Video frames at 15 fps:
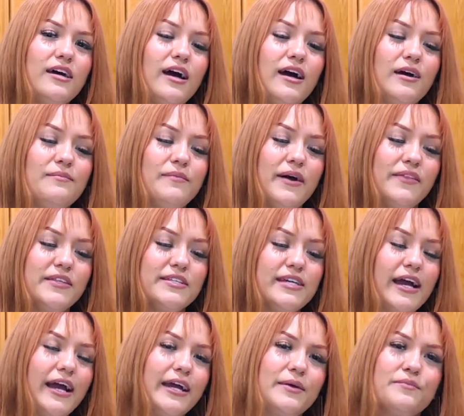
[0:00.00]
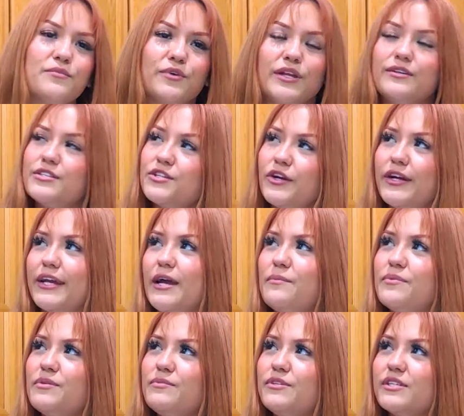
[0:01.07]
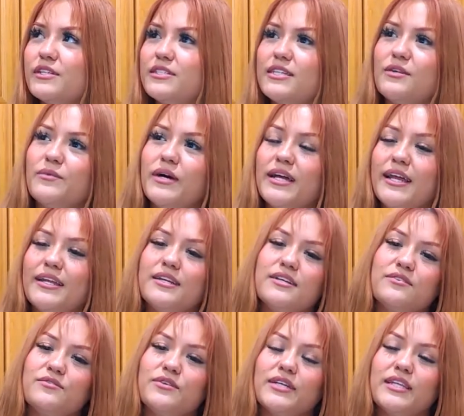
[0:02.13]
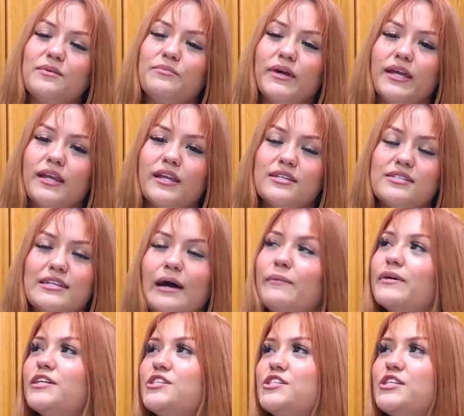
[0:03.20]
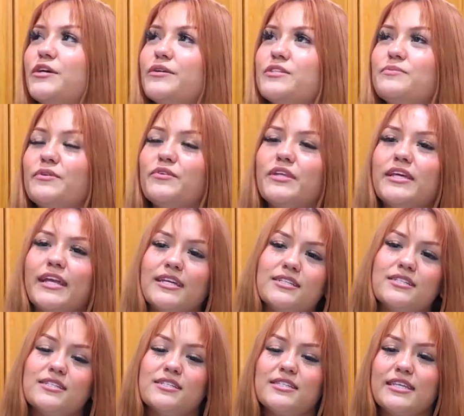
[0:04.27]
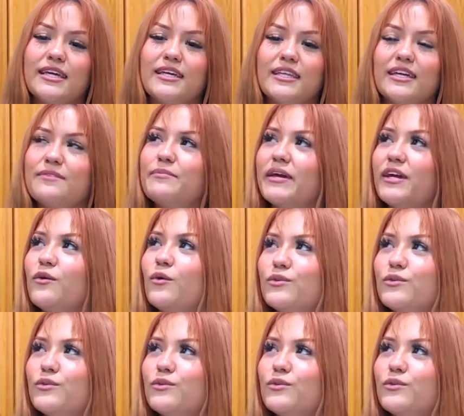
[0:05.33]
um, at the time when I was growing up, the music scene hadn't really been established, so it's been really nice to see it like being